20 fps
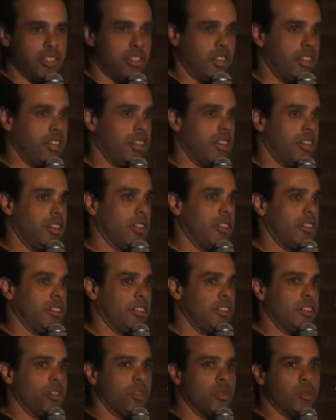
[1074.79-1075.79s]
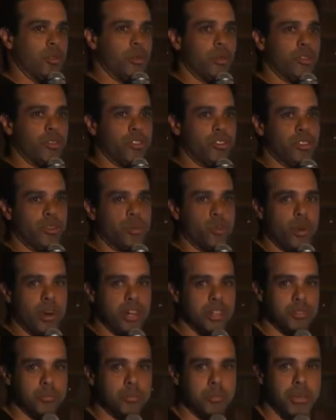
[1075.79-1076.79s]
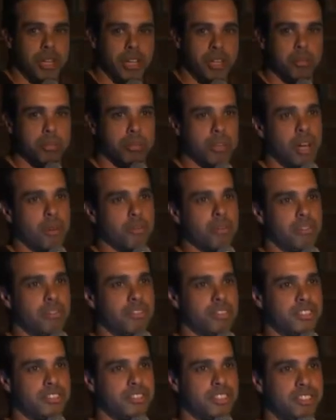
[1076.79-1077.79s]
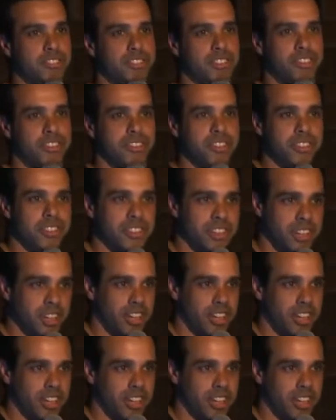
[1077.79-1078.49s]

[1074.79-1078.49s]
No more one big blob of a server.